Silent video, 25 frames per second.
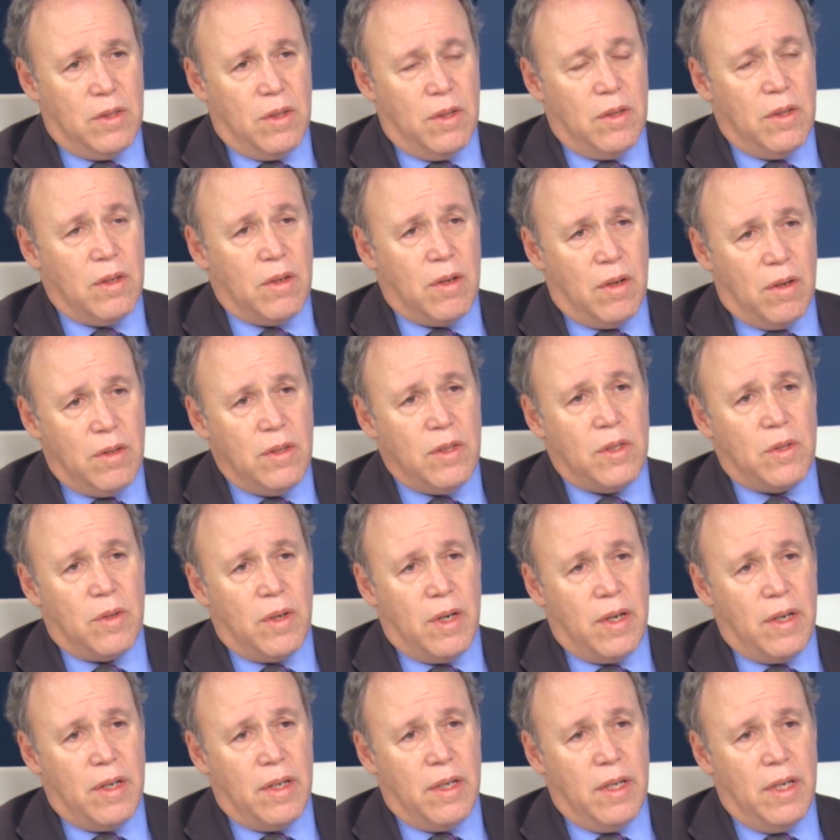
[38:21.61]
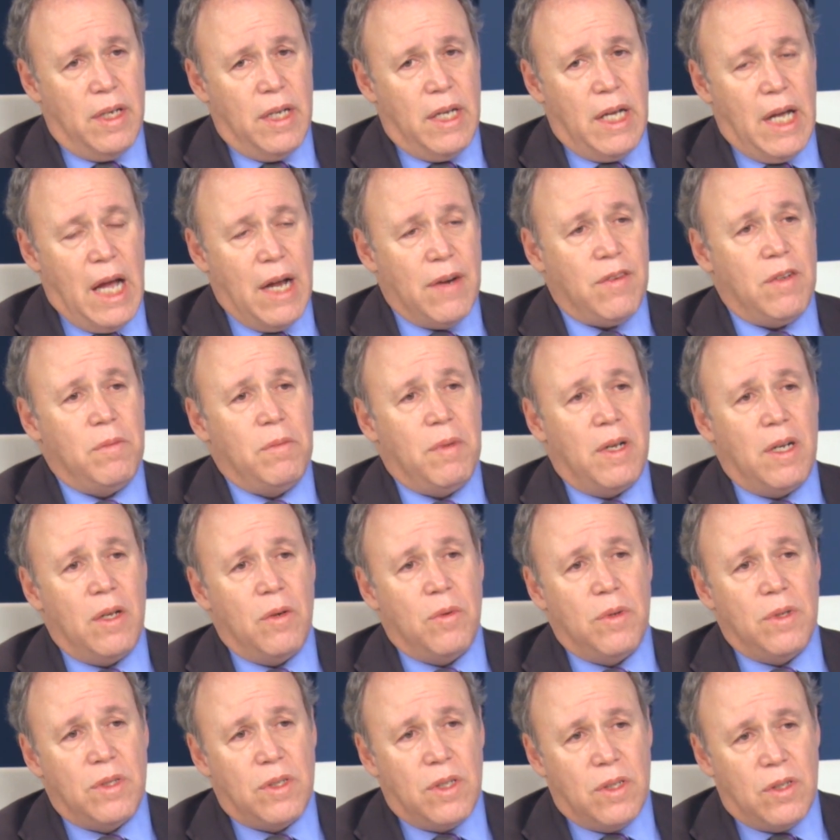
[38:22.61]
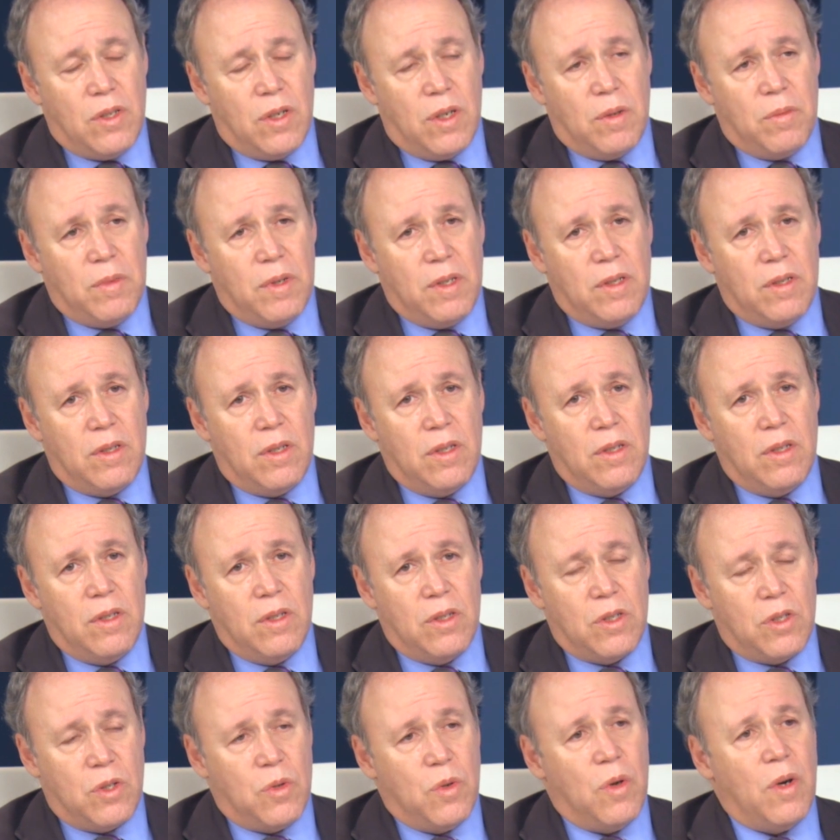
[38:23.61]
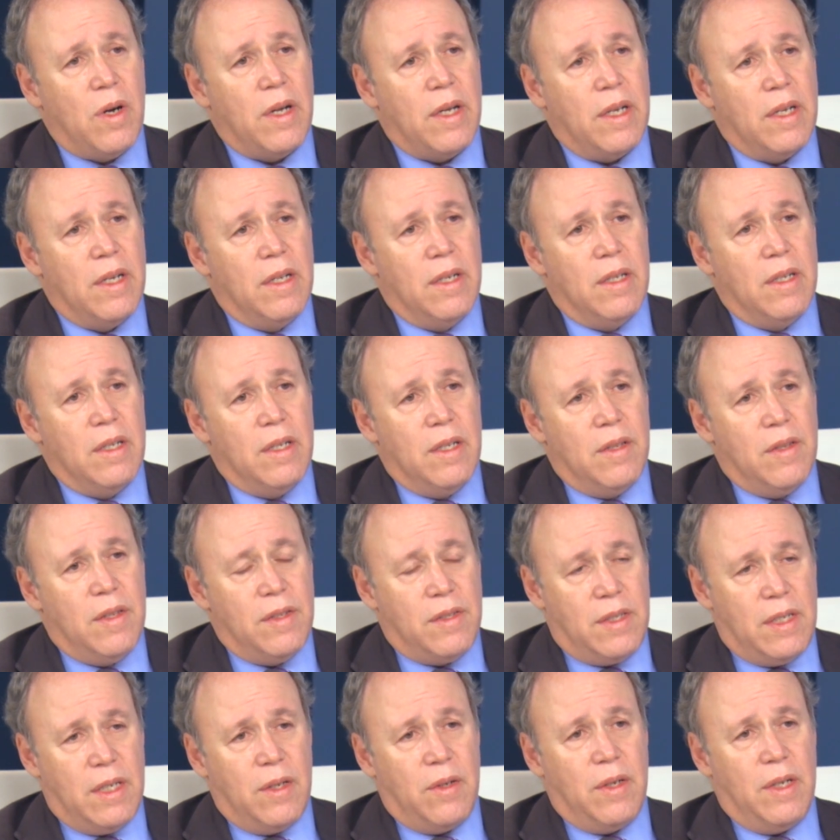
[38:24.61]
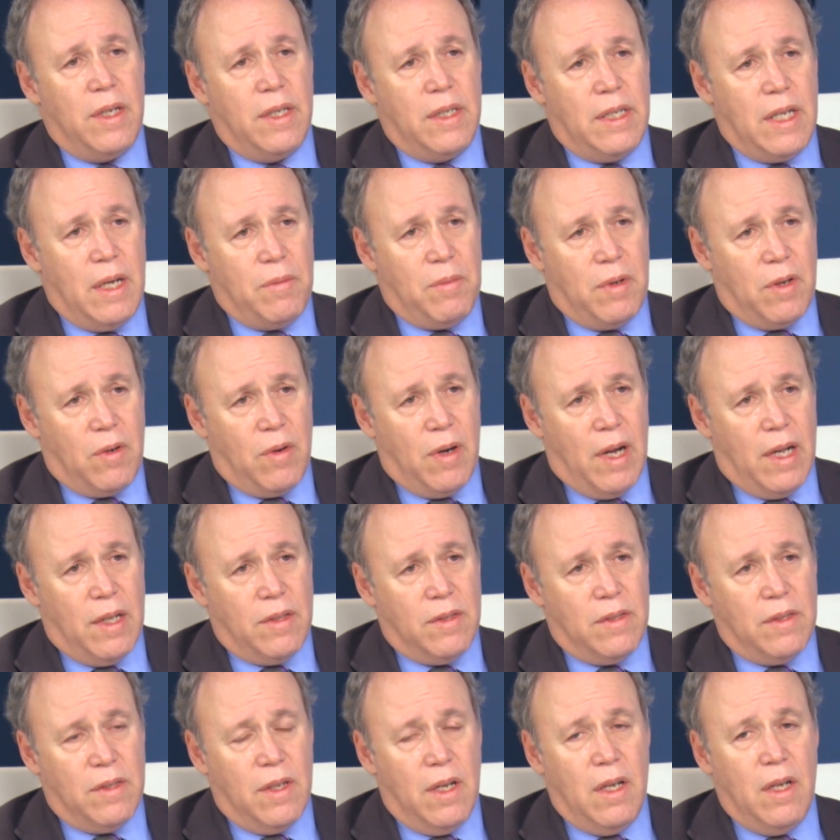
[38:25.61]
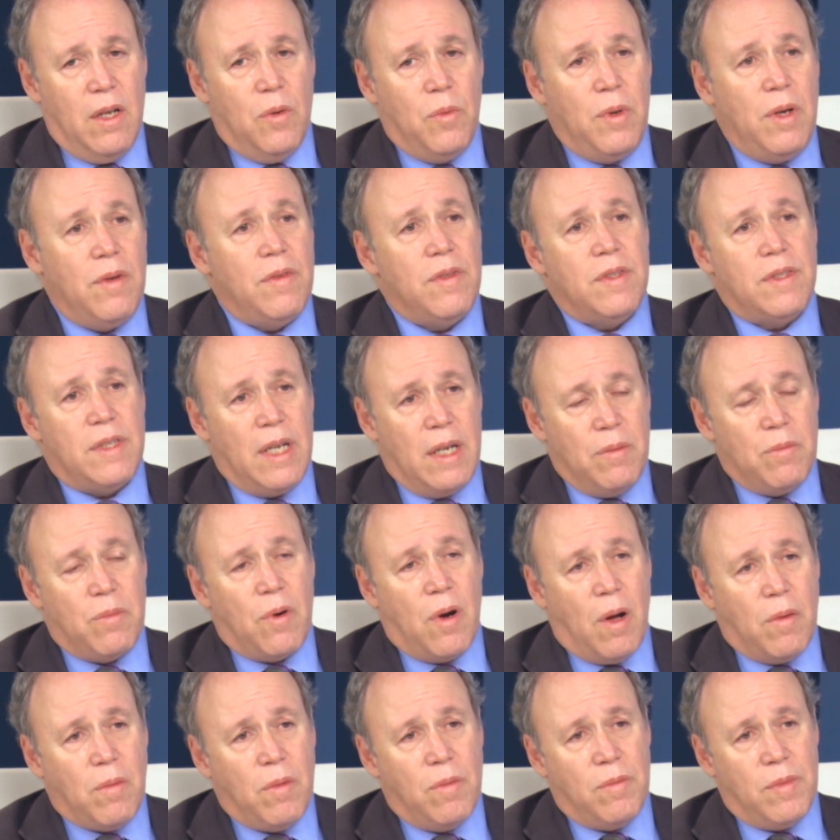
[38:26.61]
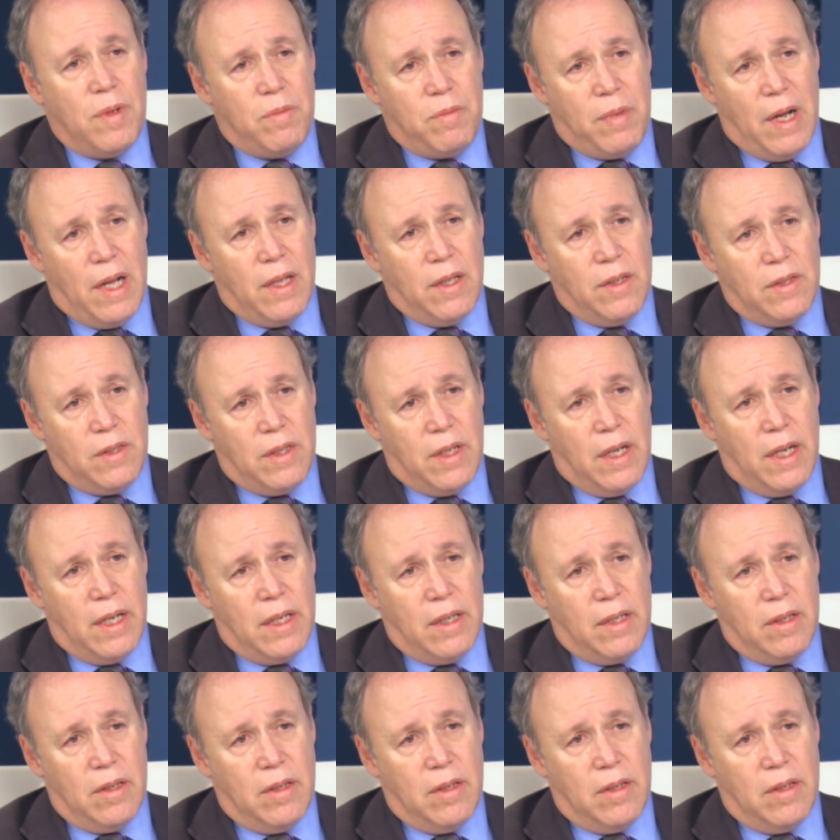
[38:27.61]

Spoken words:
On the contrary, everybody was determined to destroy the Syrian Democrats. We have the same problem in Palestine.